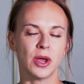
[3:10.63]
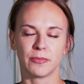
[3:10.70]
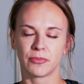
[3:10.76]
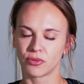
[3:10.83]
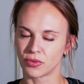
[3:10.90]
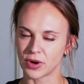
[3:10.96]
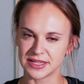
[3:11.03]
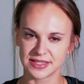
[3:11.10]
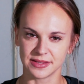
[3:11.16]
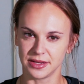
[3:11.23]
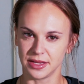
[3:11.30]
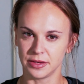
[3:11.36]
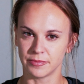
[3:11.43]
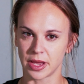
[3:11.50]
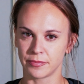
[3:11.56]
present
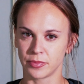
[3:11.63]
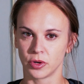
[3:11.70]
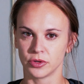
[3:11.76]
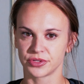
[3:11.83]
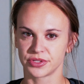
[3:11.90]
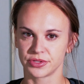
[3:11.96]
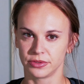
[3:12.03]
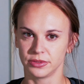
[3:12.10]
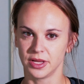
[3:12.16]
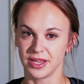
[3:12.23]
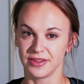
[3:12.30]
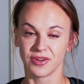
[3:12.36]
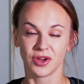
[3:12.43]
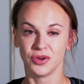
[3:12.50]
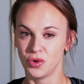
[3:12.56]
in my personal
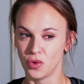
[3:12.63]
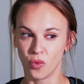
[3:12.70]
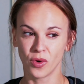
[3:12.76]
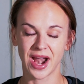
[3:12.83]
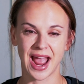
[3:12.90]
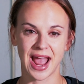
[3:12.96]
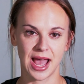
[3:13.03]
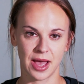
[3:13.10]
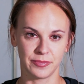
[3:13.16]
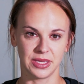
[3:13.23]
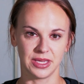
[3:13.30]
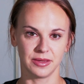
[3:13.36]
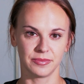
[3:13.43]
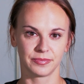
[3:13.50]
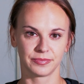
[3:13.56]
life, nor
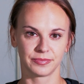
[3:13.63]
happy.